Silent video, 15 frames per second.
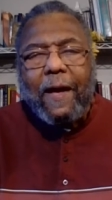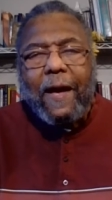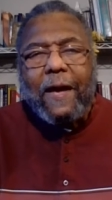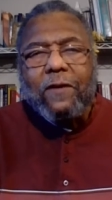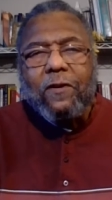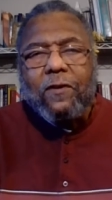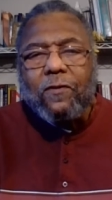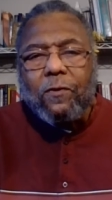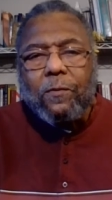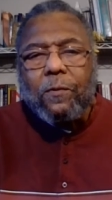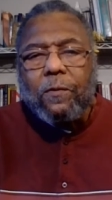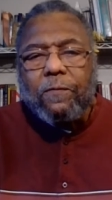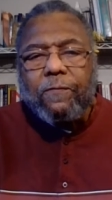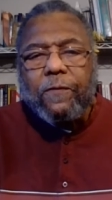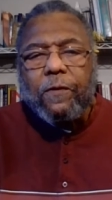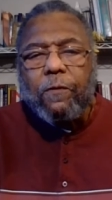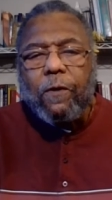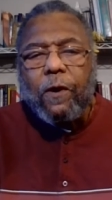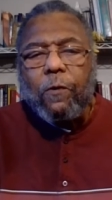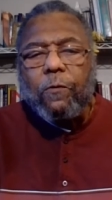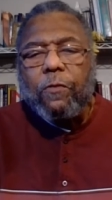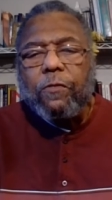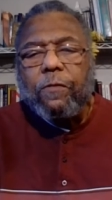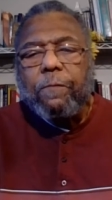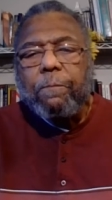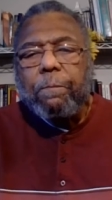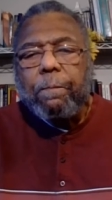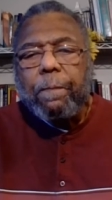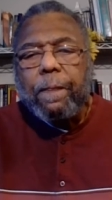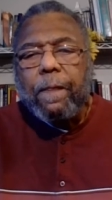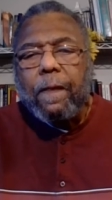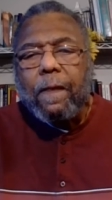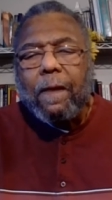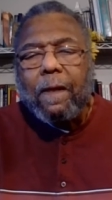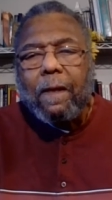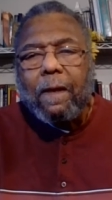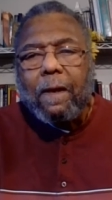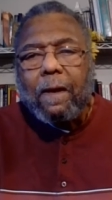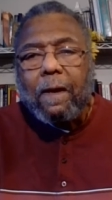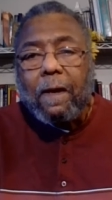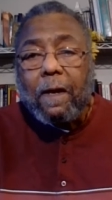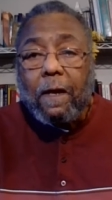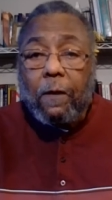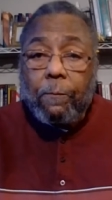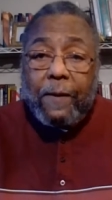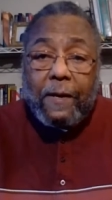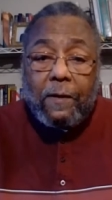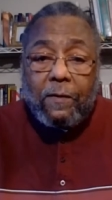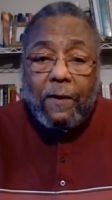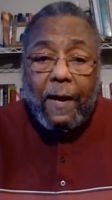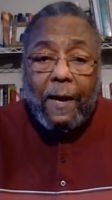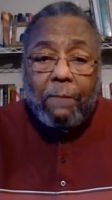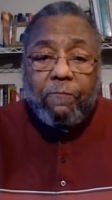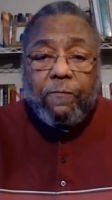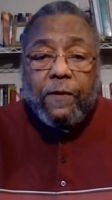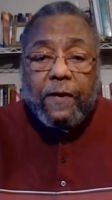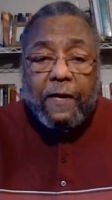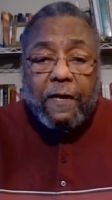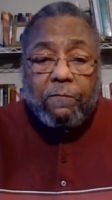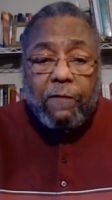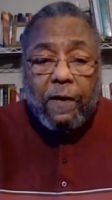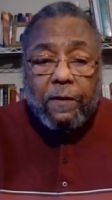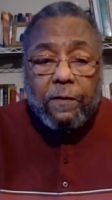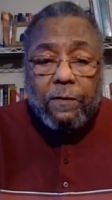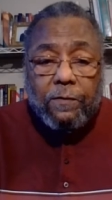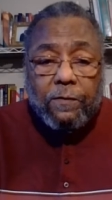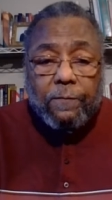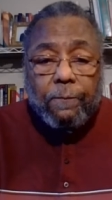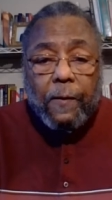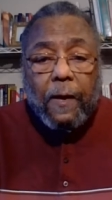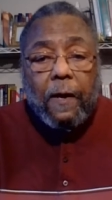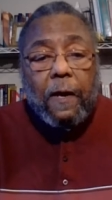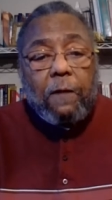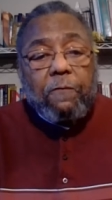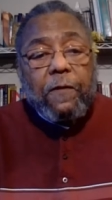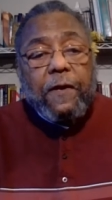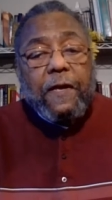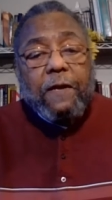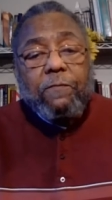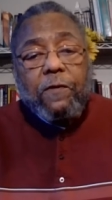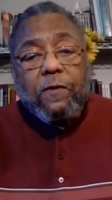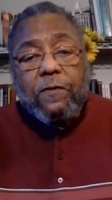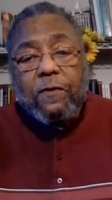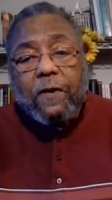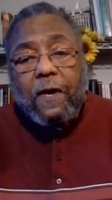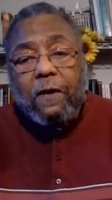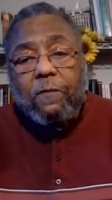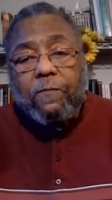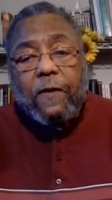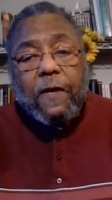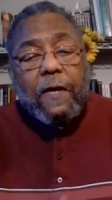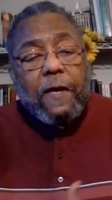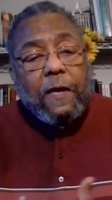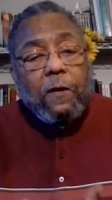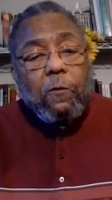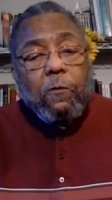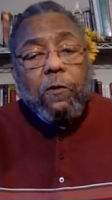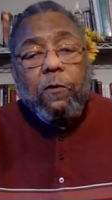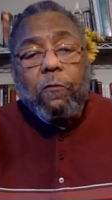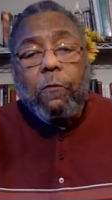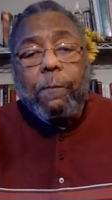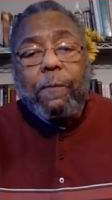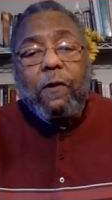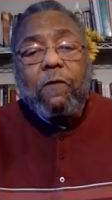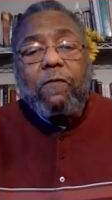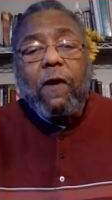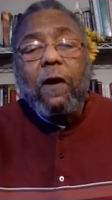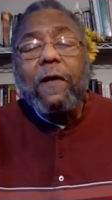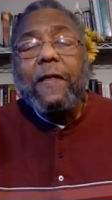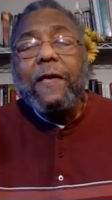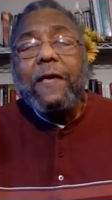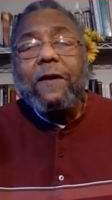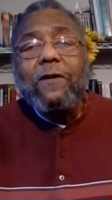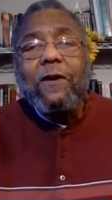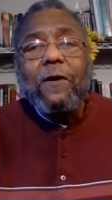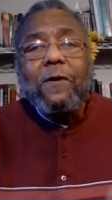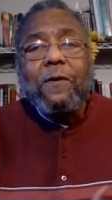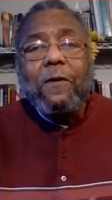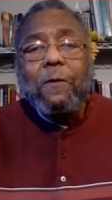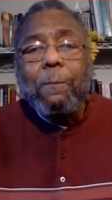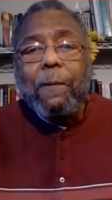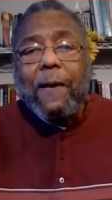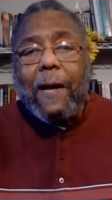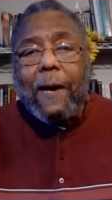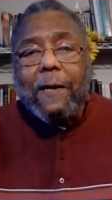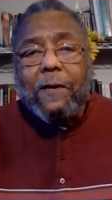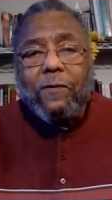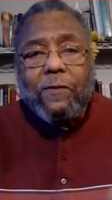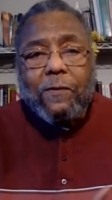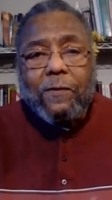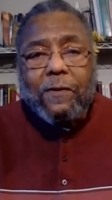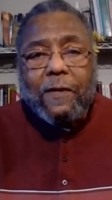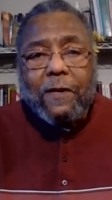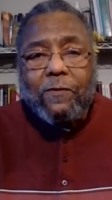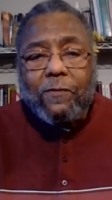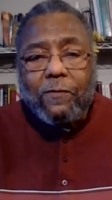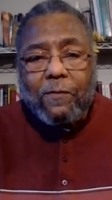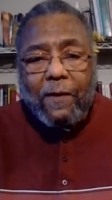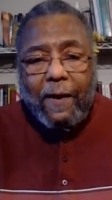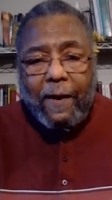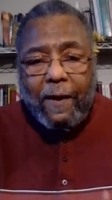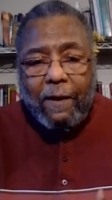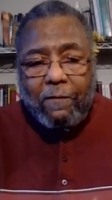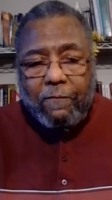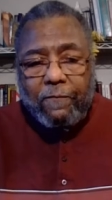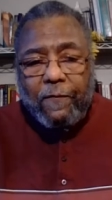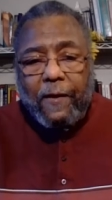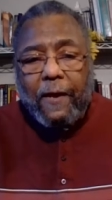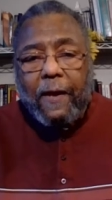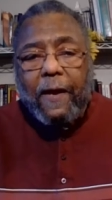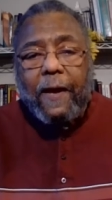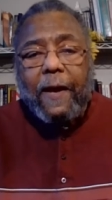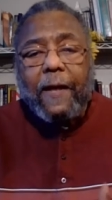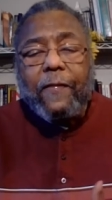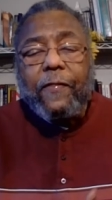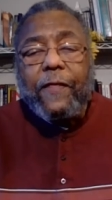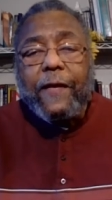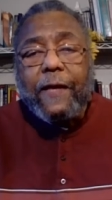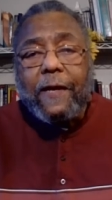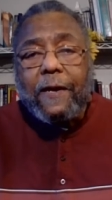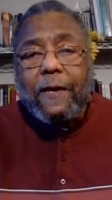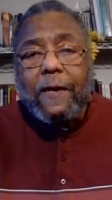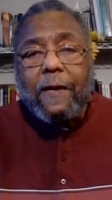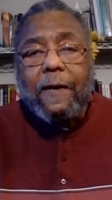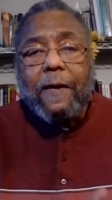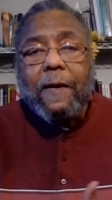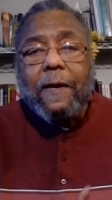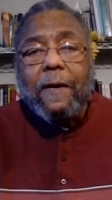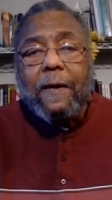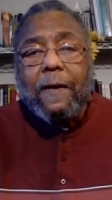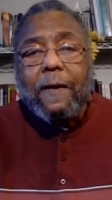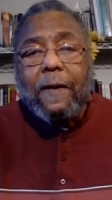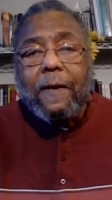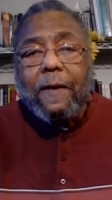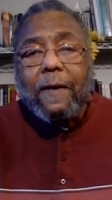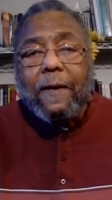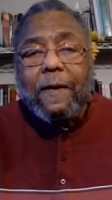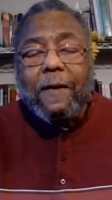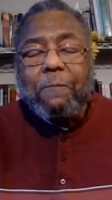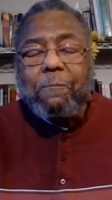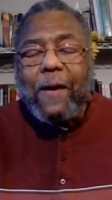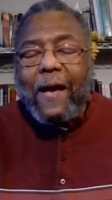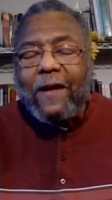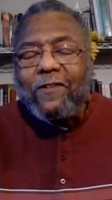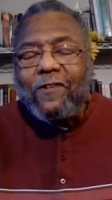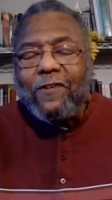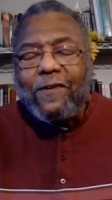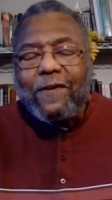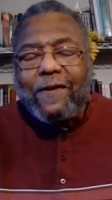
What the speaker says: as a tool for growth. In the meantime, forgive others, forgive yourself in order to remove all the internal blockages that you have. And then imagine.